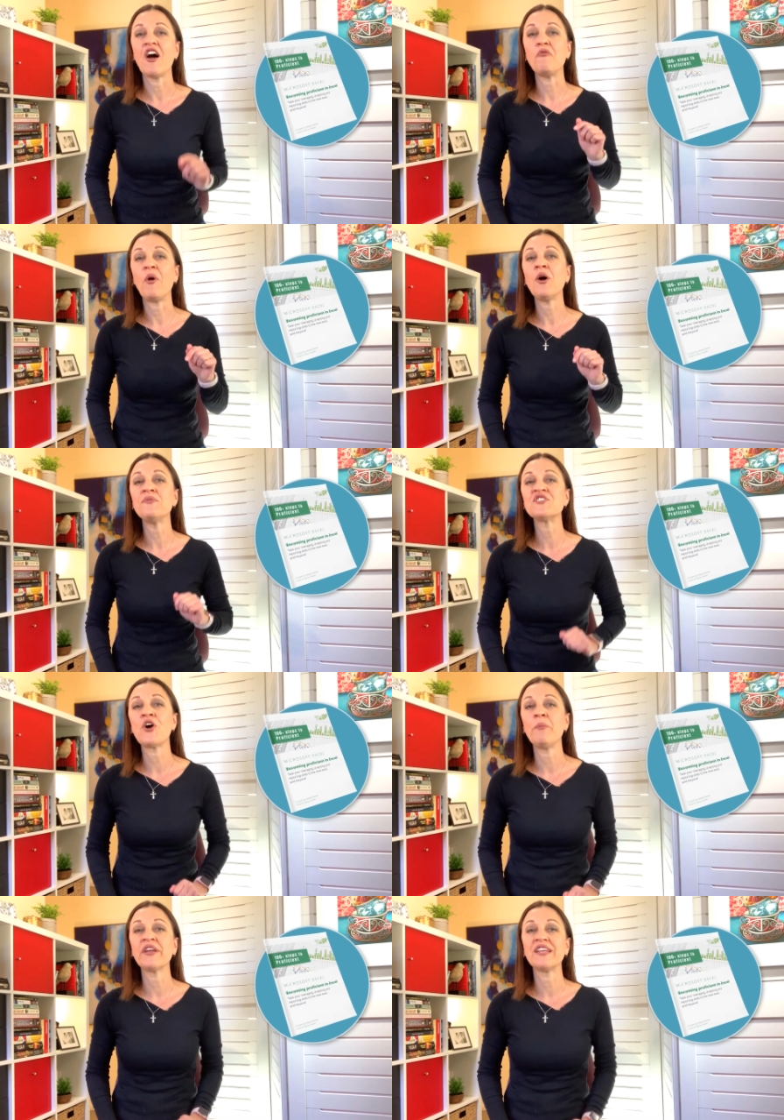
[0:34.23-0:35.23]
I've popped the
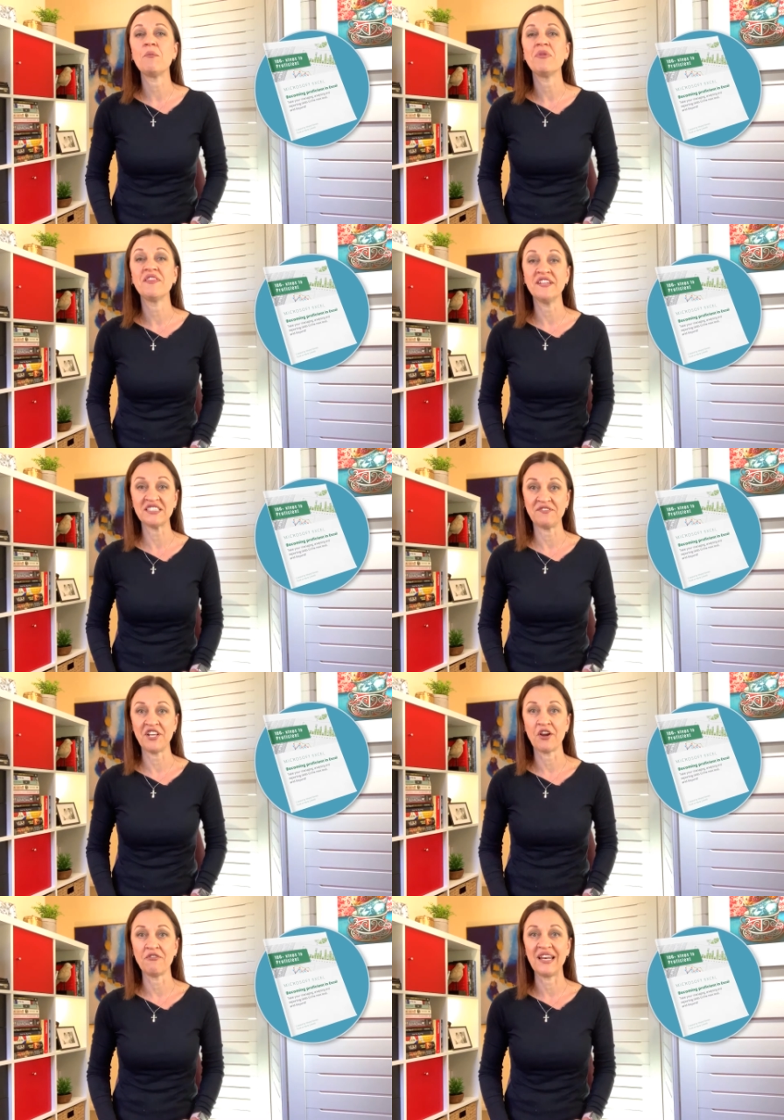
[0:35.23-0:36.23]
topic number this
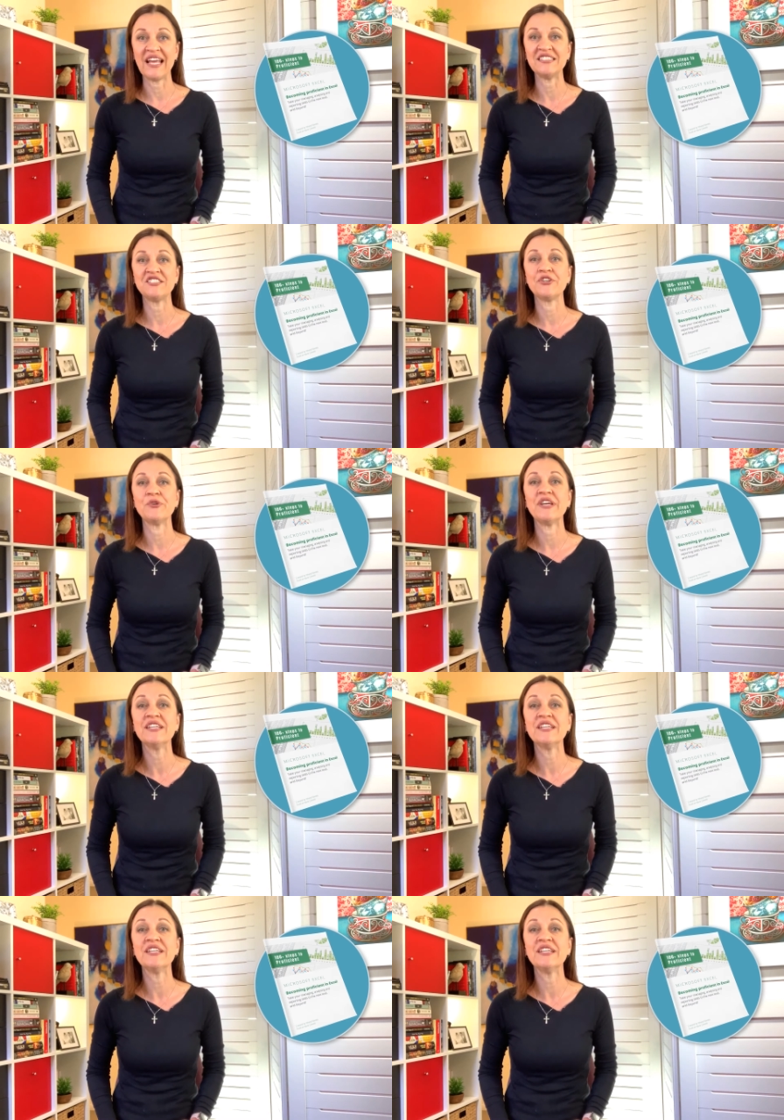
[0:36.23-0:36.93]
video relates to